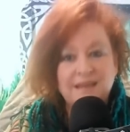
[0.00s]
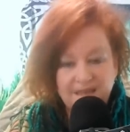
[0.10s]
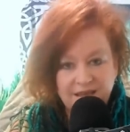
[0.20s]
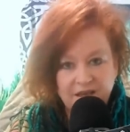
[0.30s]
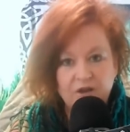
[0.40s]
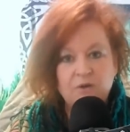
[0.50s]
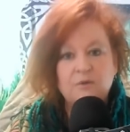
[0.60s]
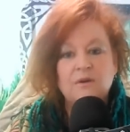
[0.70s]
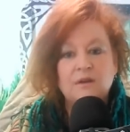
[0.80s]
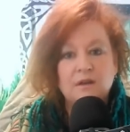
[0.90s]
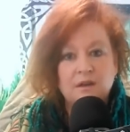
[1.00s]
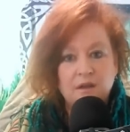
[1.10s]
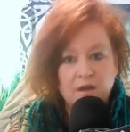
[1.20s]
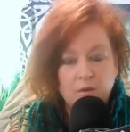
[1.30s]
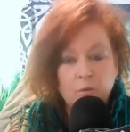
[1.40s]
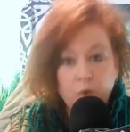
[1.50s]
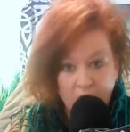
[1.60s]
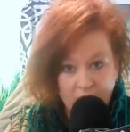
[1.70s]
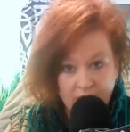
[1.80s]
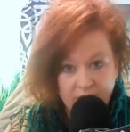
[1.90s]
ego
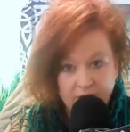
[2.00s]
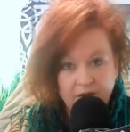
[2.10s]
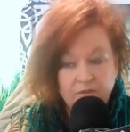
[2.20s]
work.